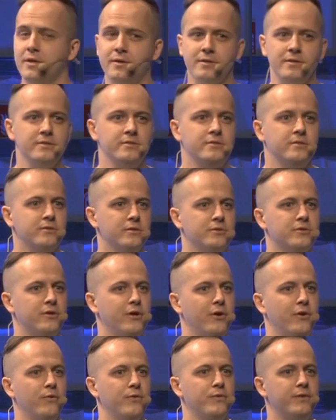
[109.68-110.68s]
we look into
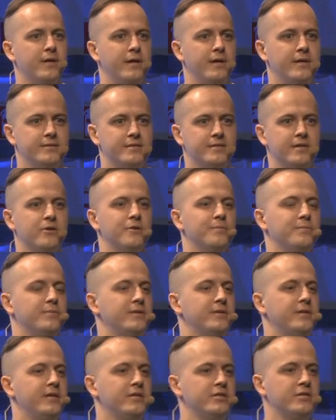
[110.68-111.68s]
growth as a
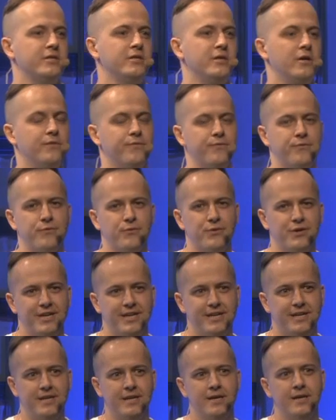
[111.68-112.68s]
combination of
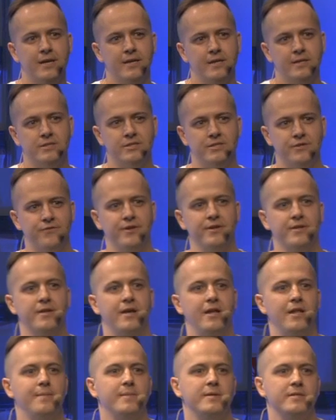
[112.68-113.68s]
3 different
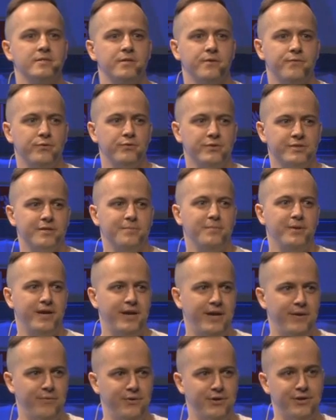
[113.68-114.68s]
elements of user
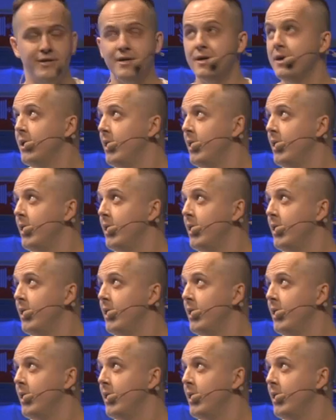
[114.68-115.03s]
behavior.